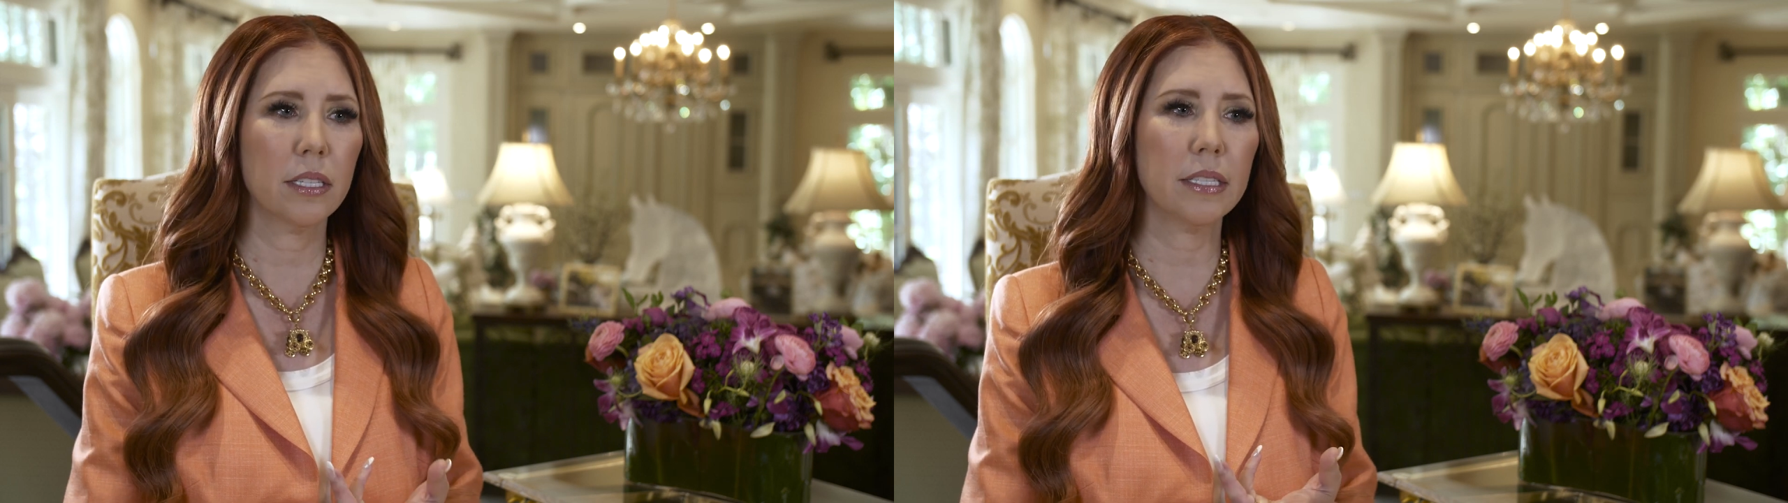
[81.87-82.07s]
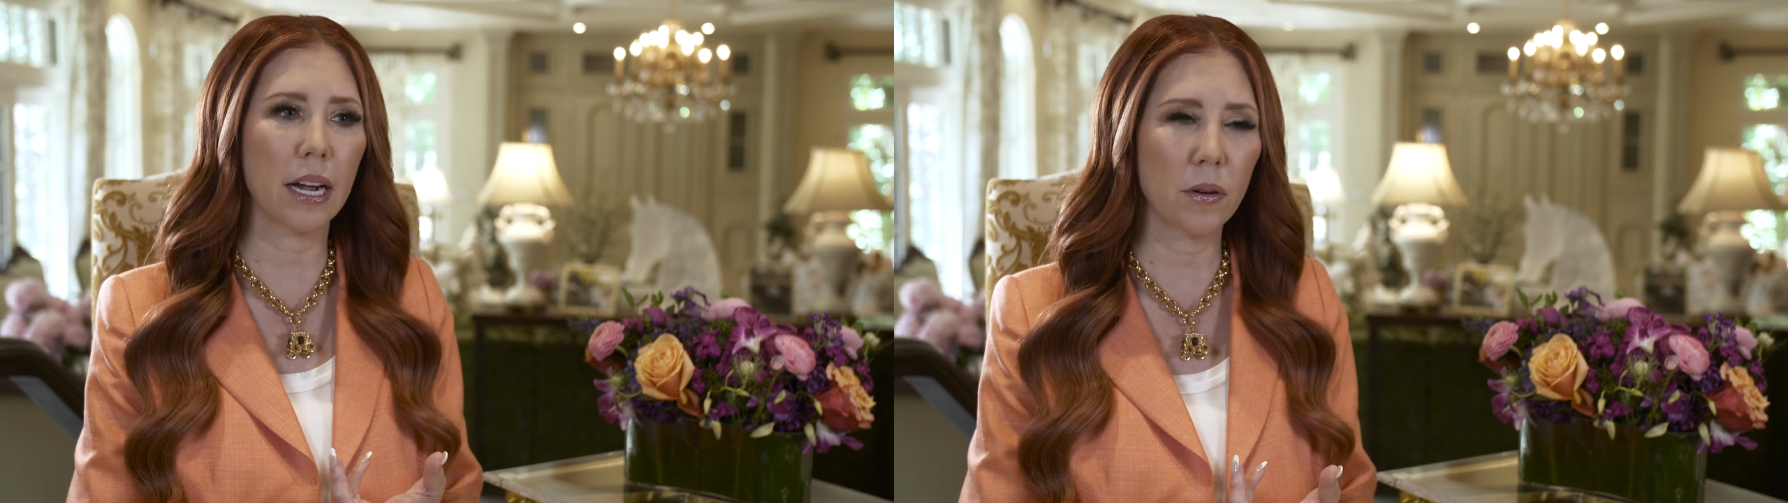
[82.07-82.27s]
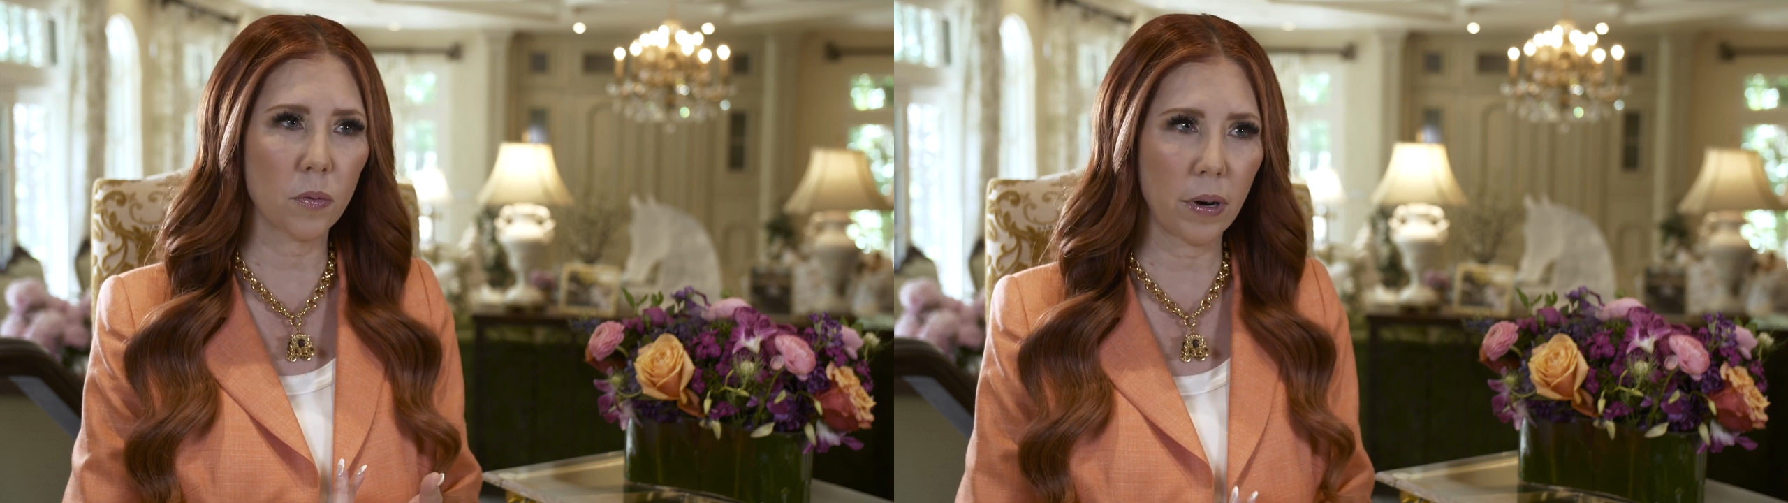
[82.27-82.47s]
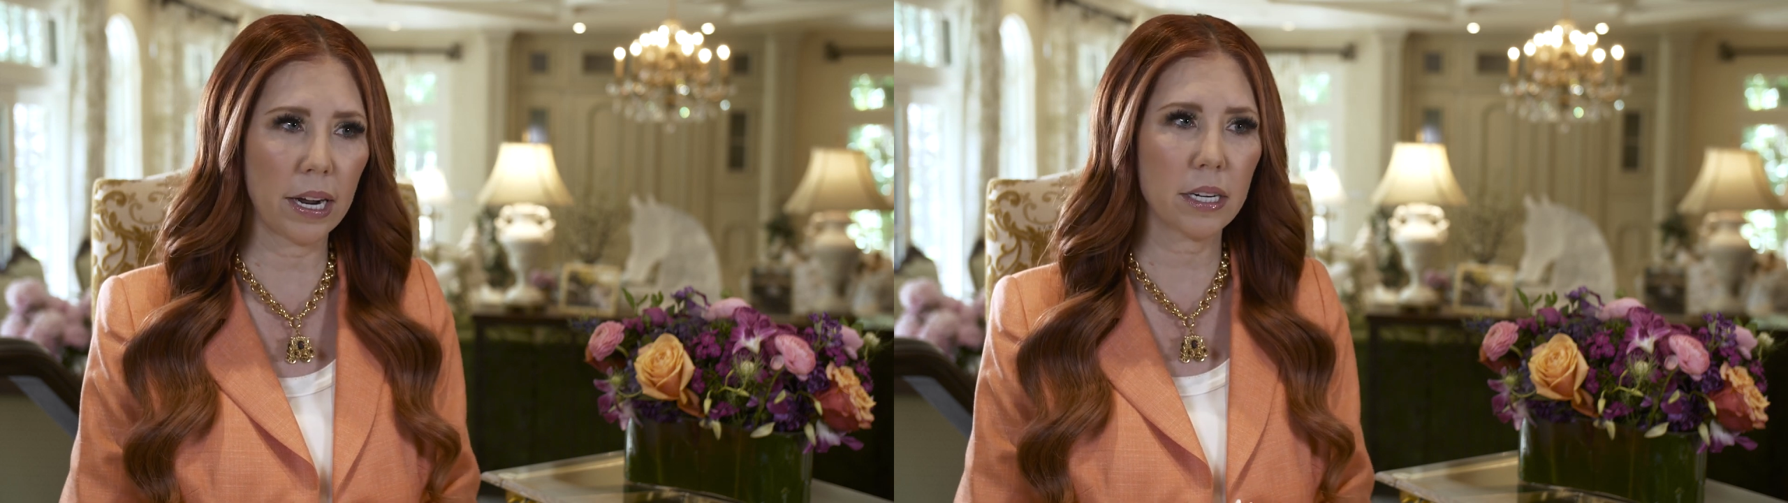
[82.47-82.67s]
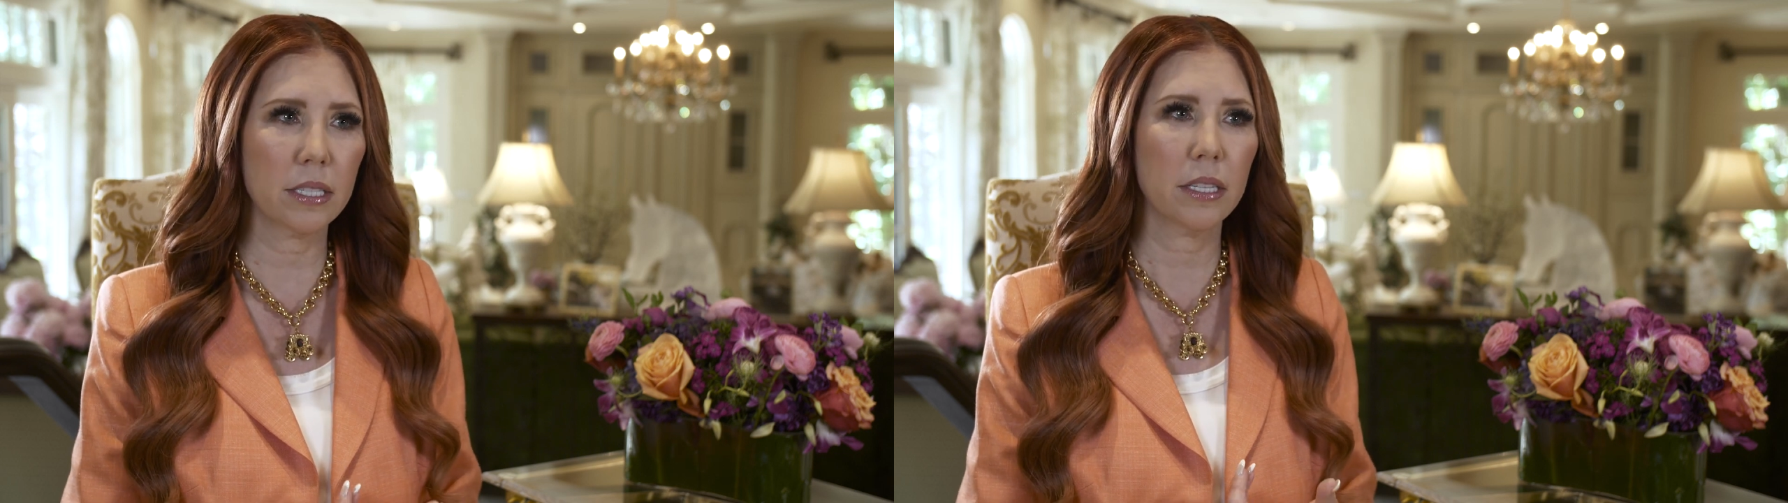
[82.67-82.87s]

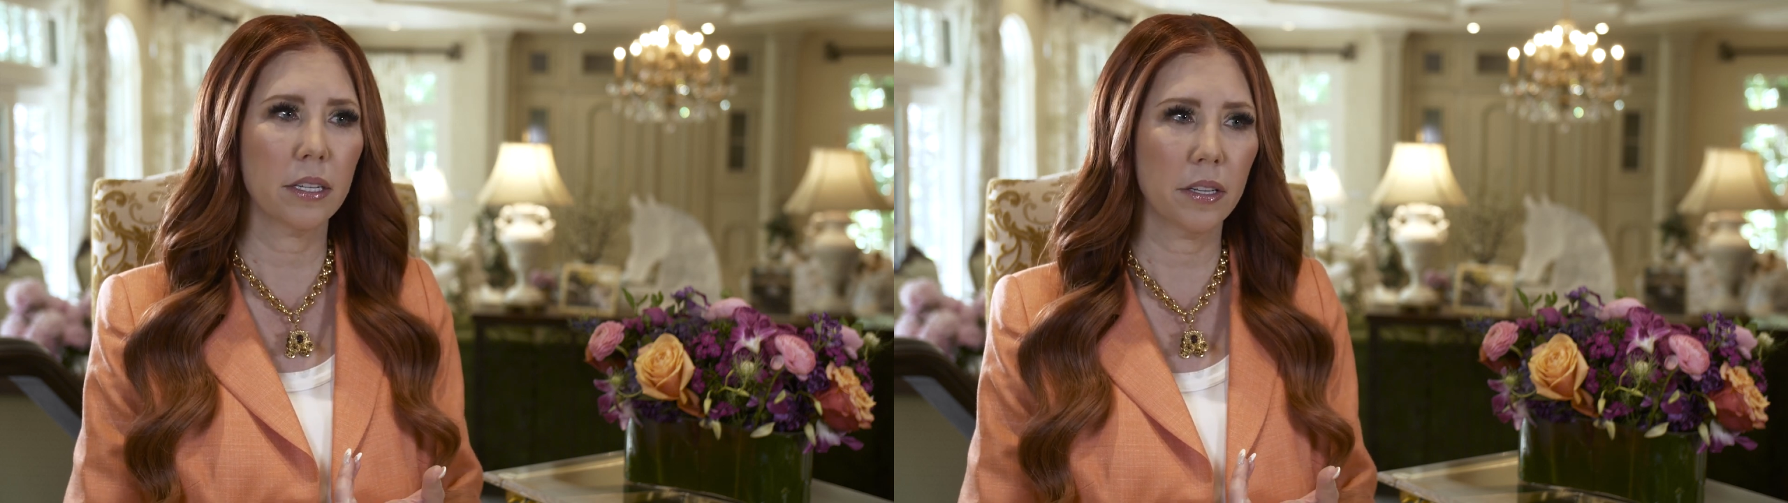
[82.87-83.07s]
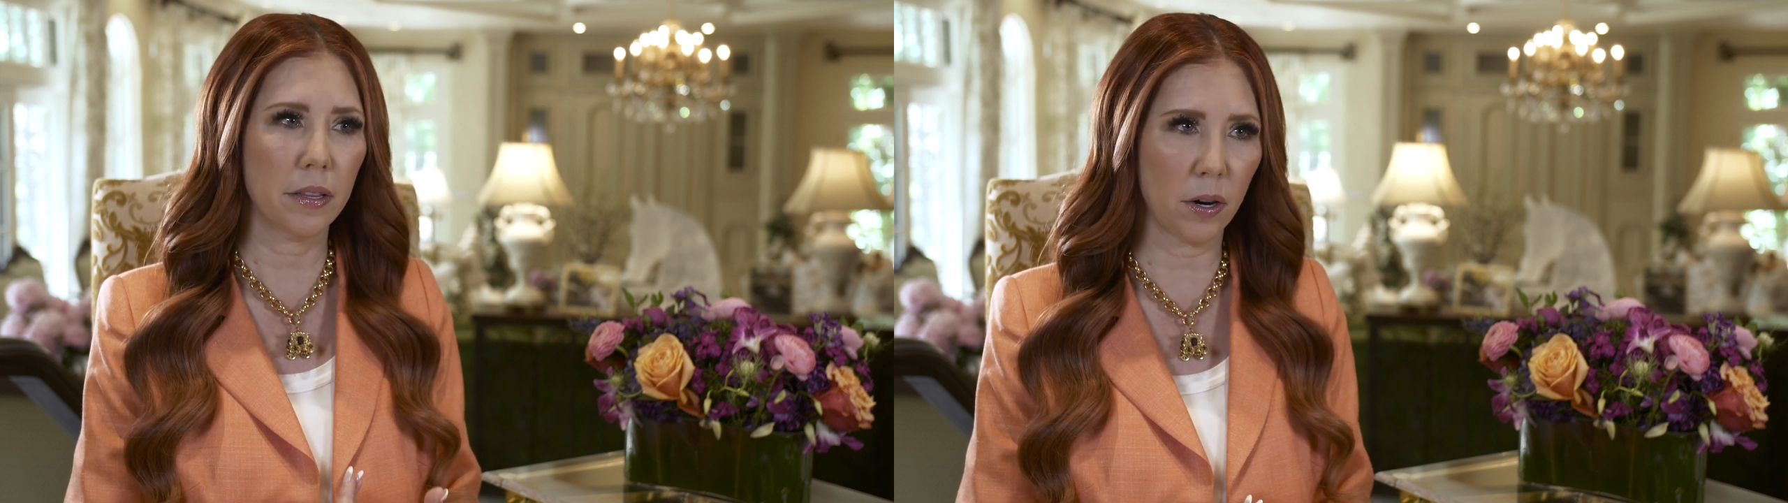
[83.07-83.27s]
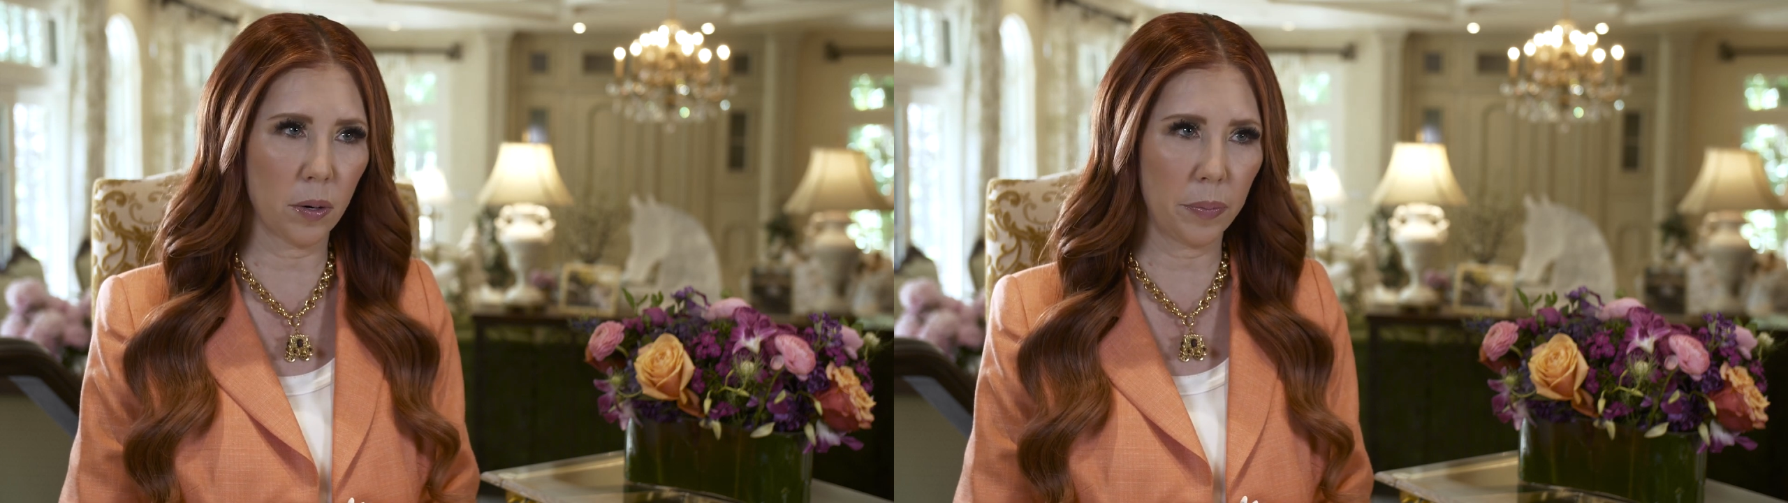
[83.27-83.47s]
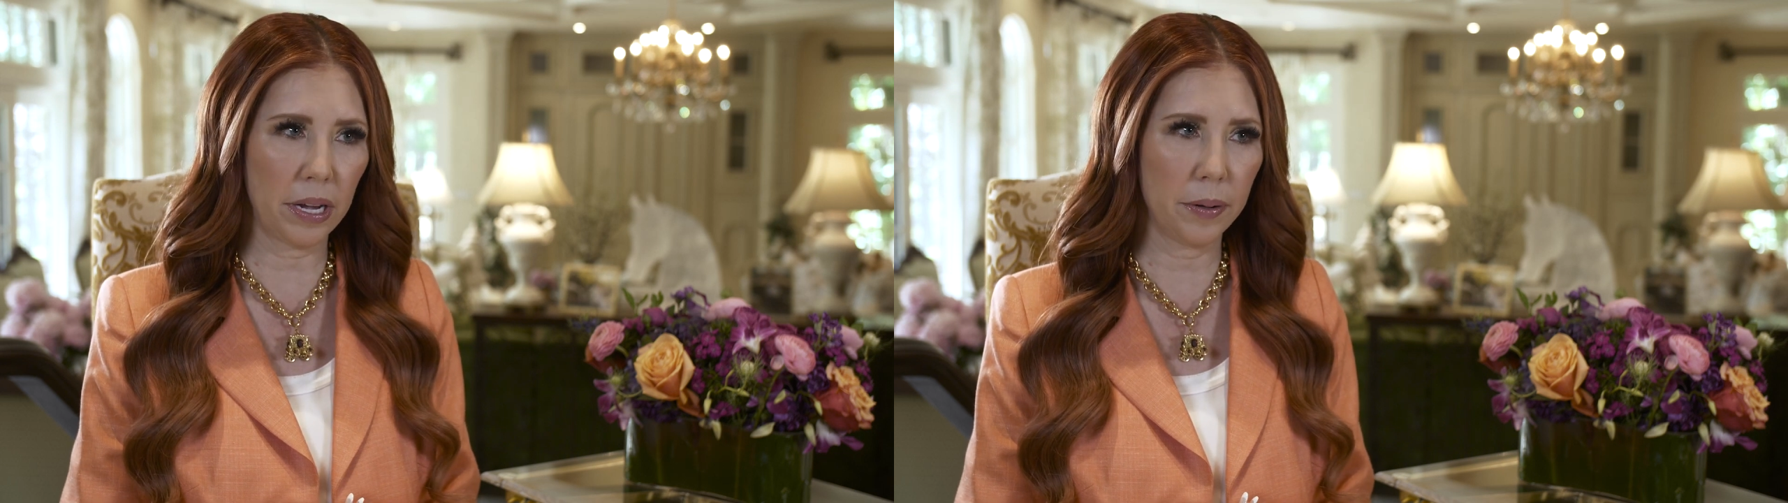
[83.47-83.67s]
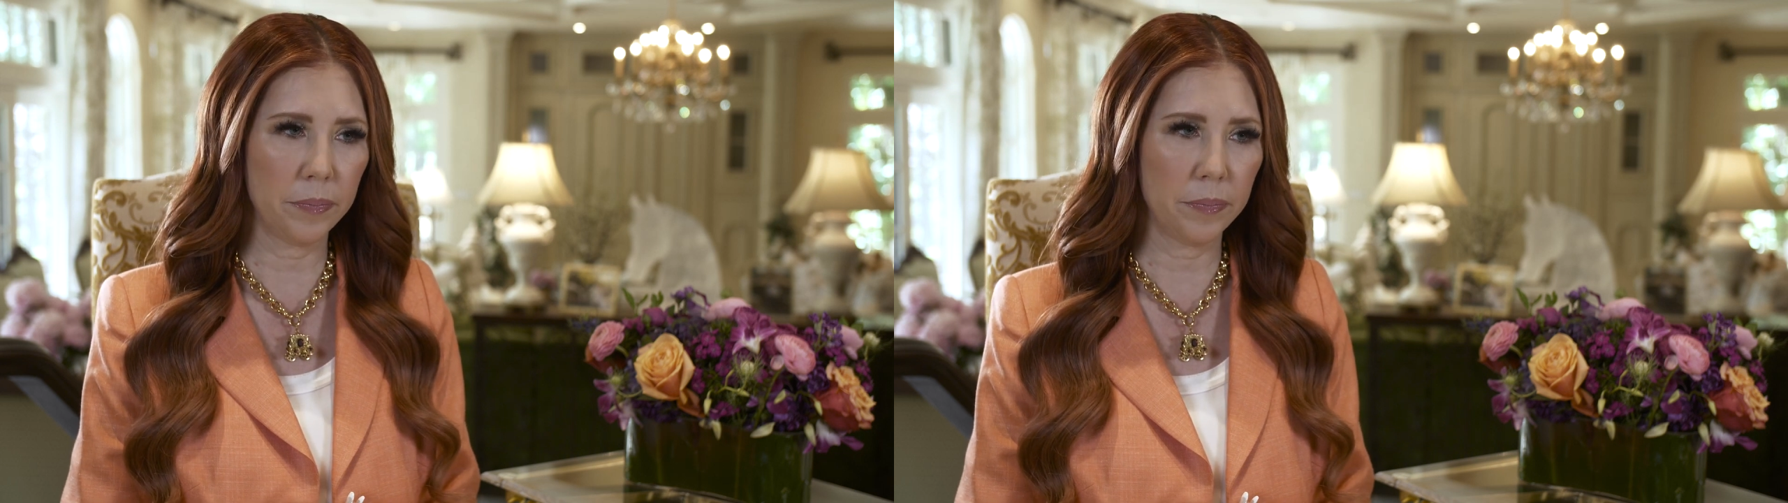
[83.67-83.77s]
direct therapy.